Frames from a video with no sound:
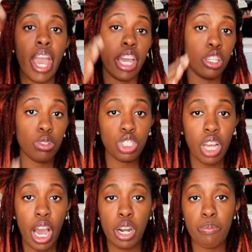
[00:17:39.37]
and you should
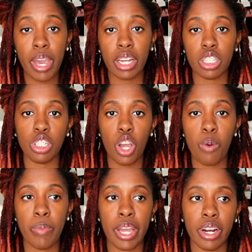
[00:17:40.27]
automatically know
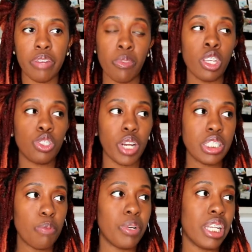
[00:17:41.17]
better.
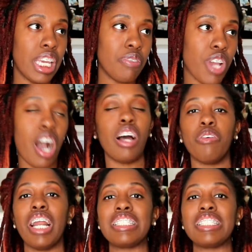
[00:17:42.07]
Trust and believe, y'all. When I